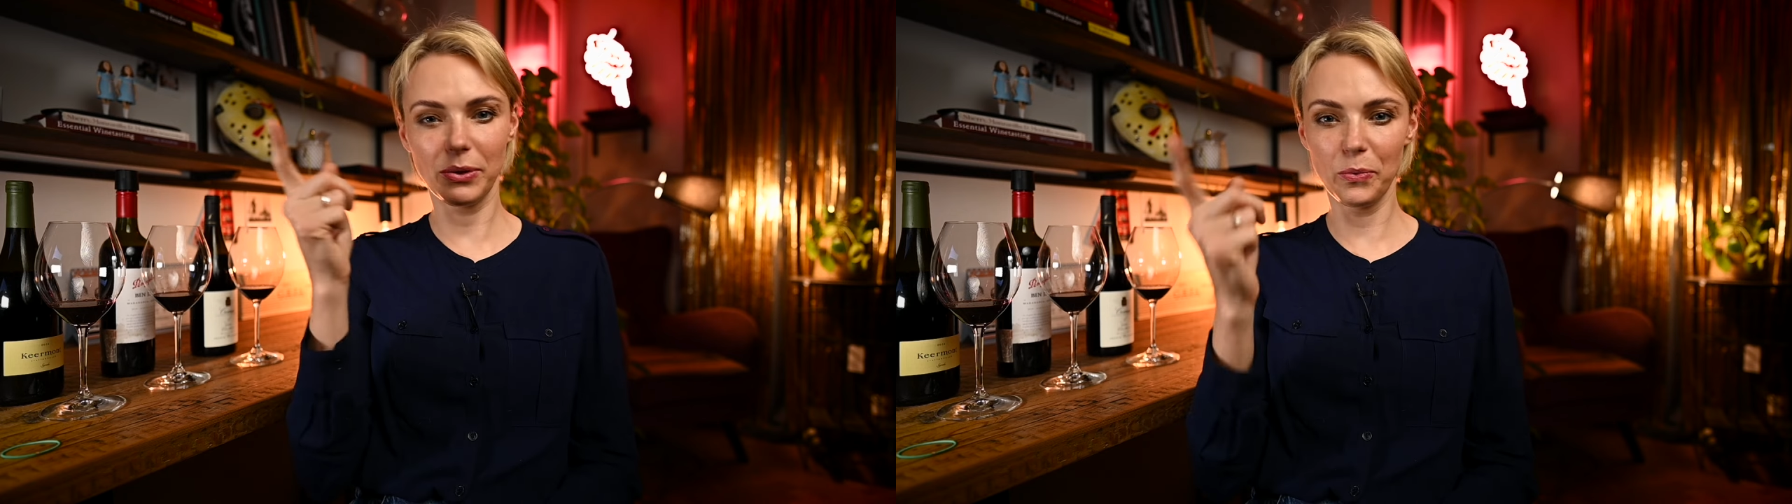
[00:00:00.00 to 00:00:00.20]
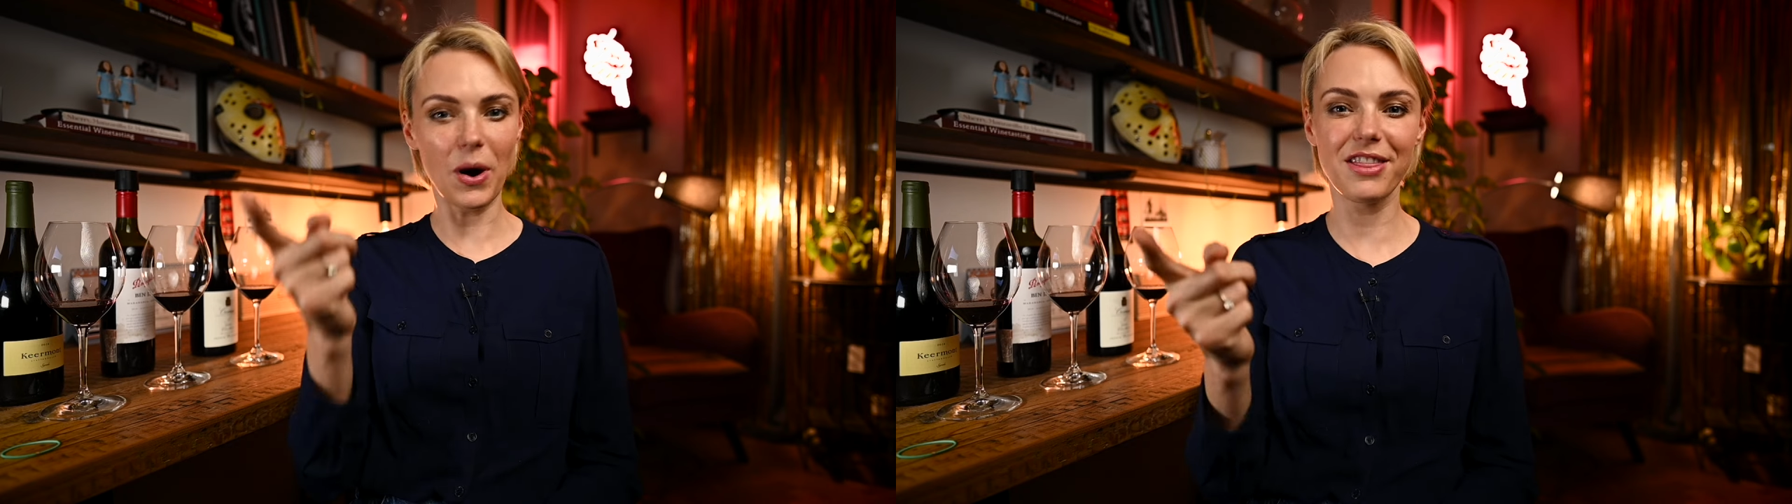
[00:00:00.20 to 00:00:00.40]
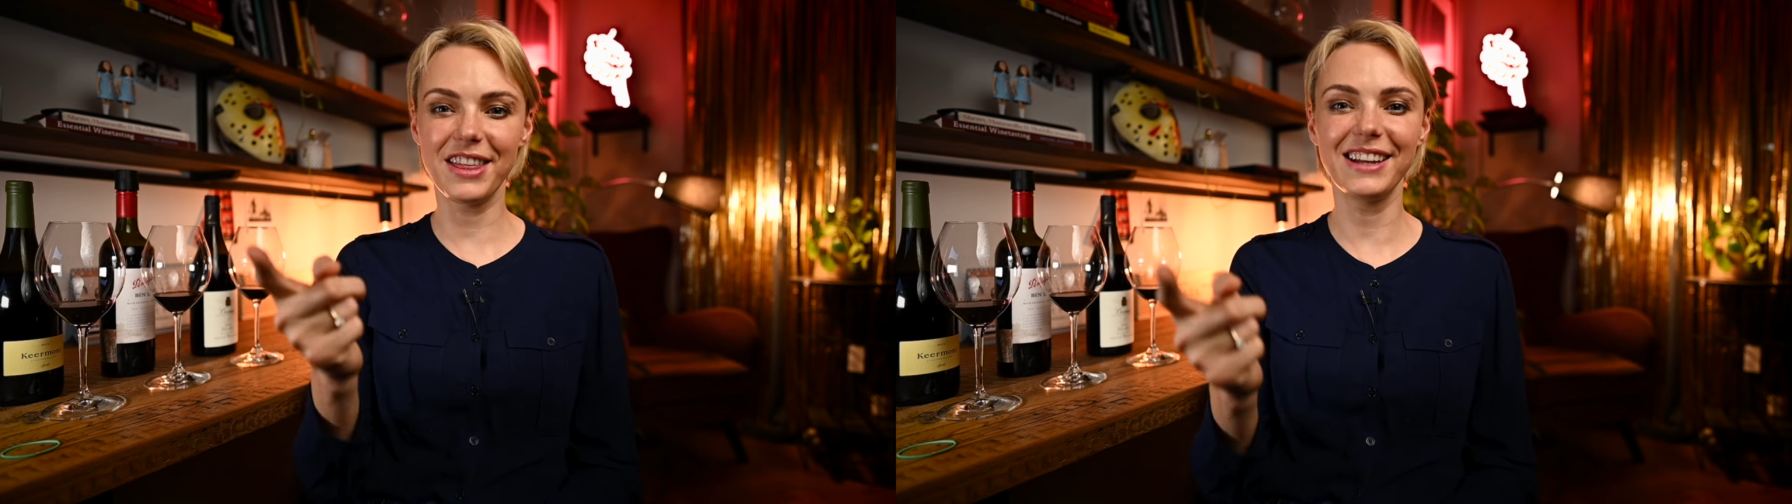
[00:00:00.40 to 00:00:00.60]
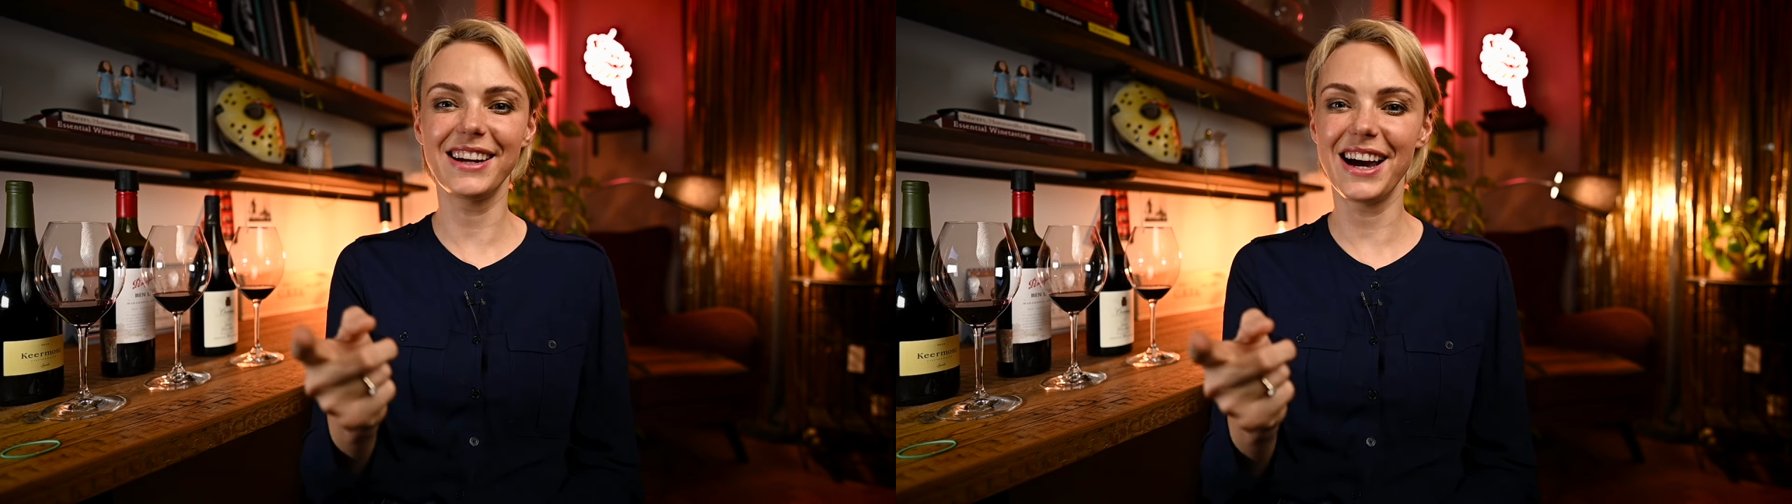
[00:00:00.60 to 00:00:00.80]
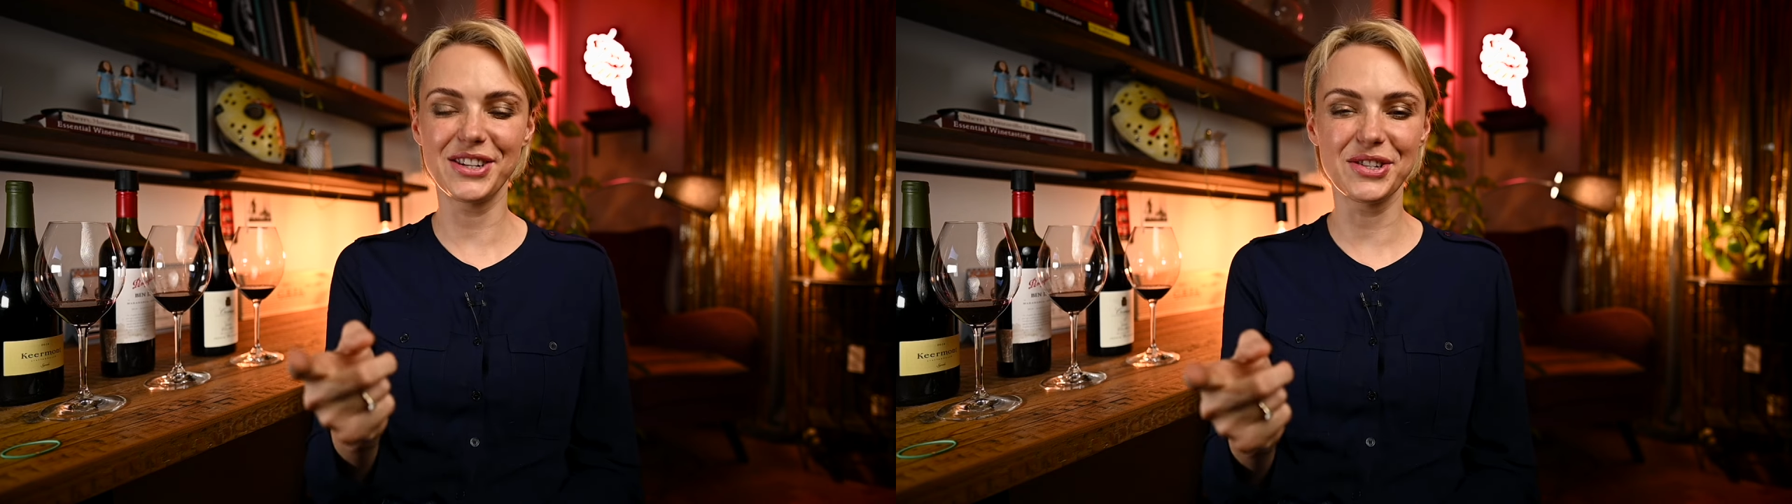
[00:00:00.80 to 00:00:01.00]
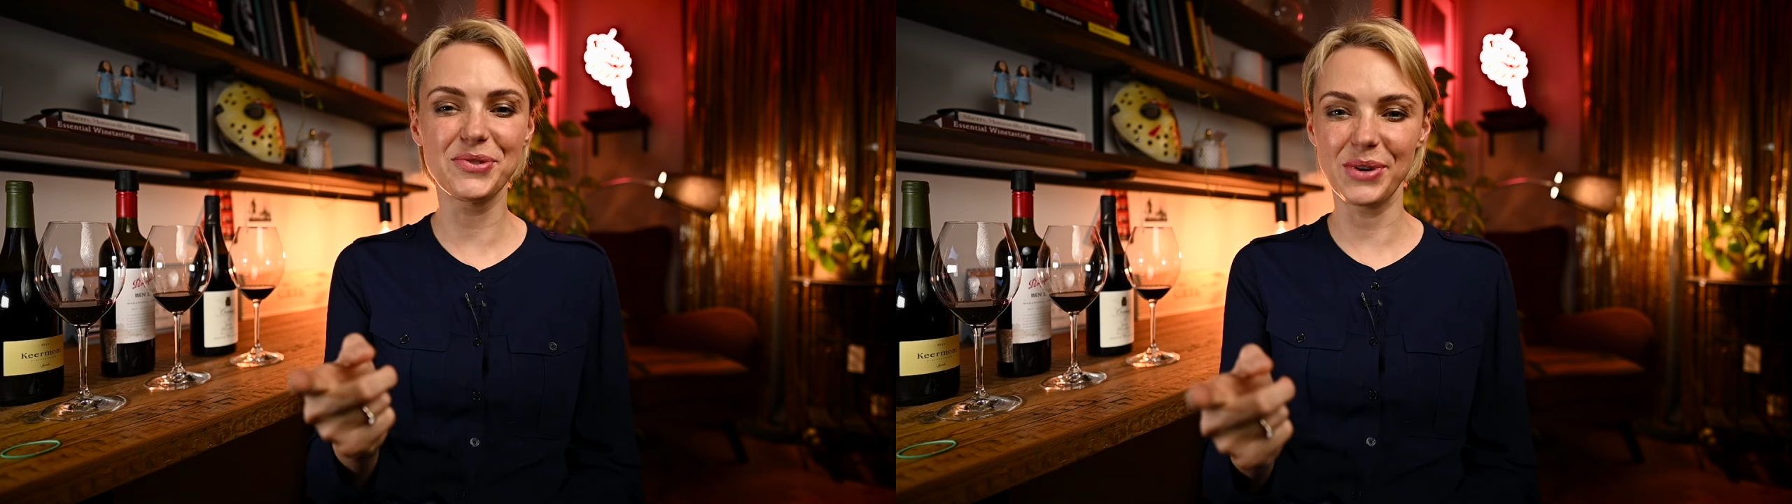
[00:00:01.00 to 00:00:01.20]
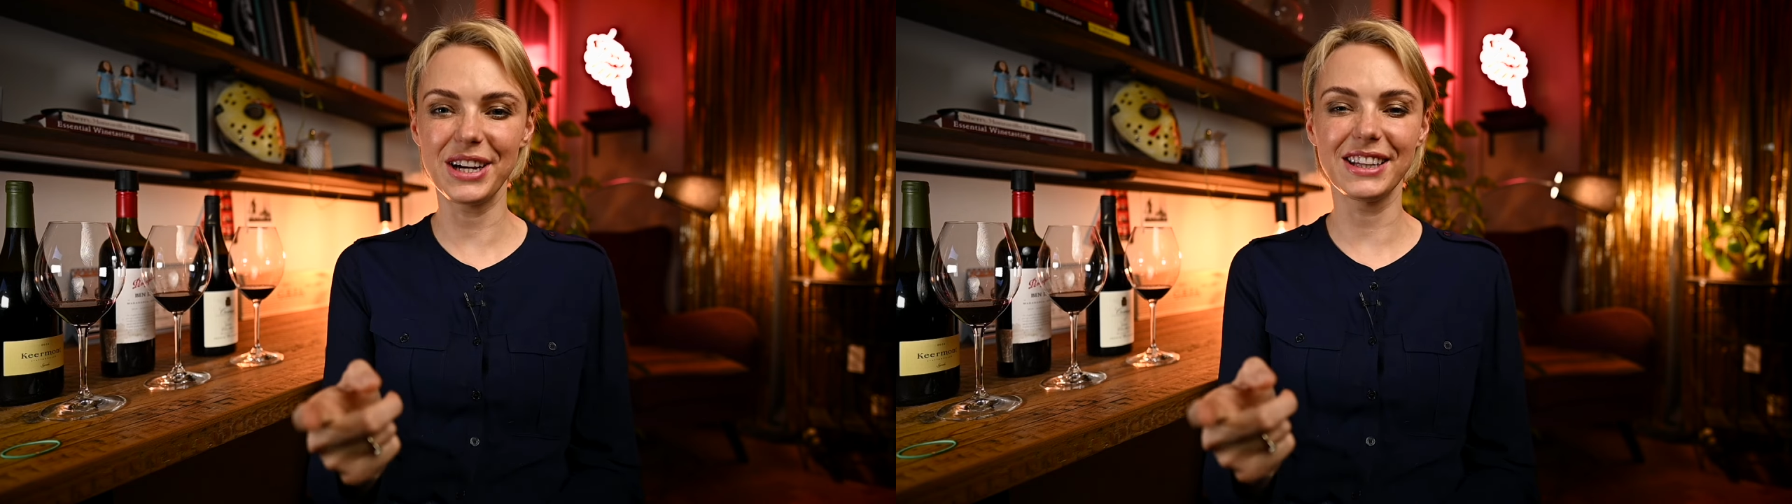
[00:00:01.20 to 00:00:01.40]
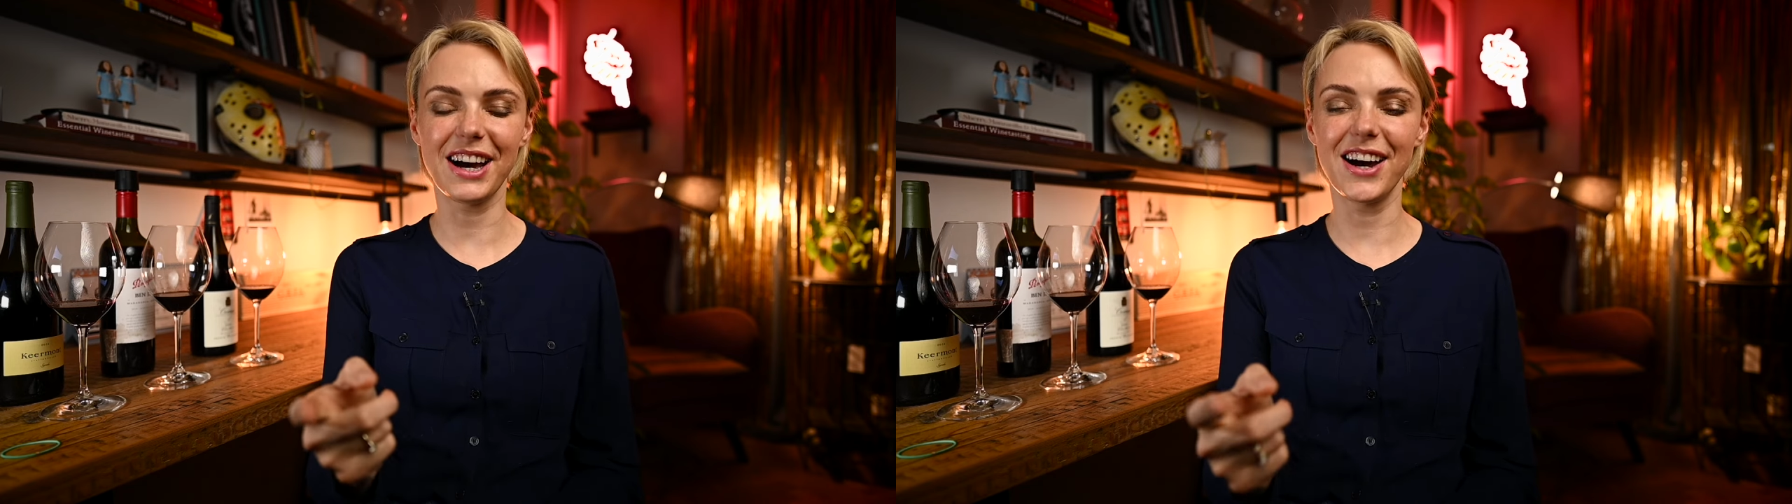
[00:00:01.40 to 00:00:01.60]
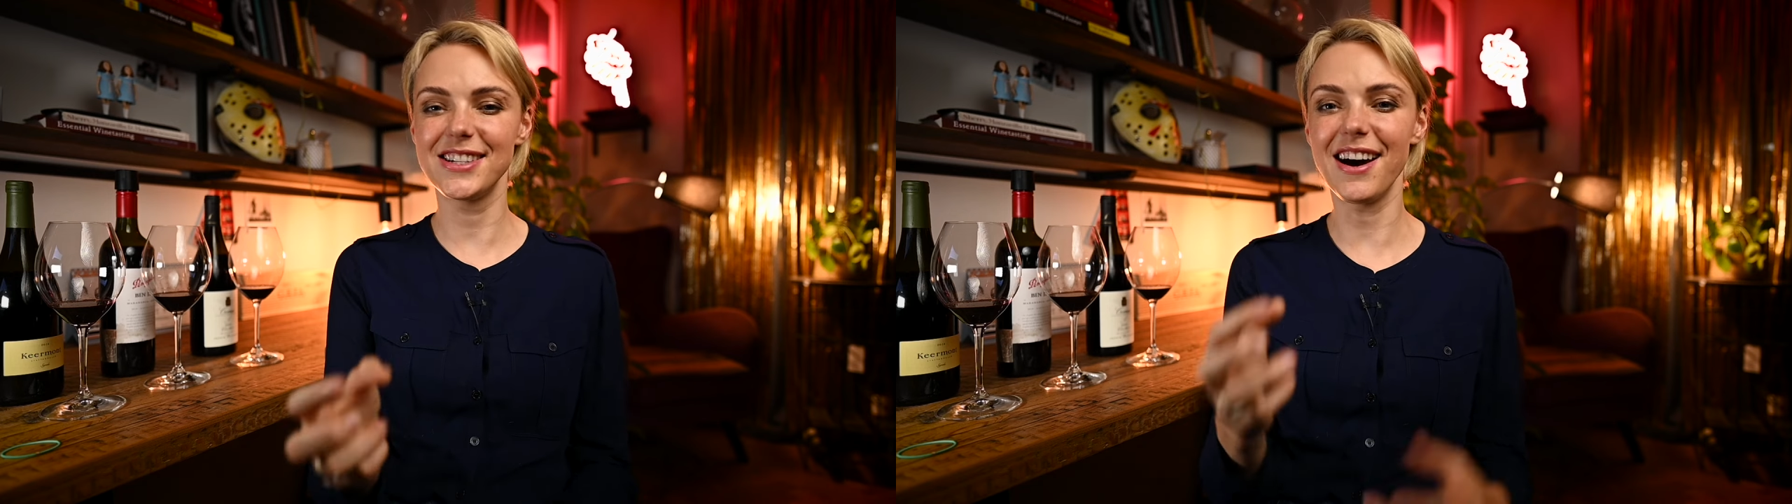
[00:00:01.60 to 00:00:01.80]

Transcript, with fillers: one thing that I just realized,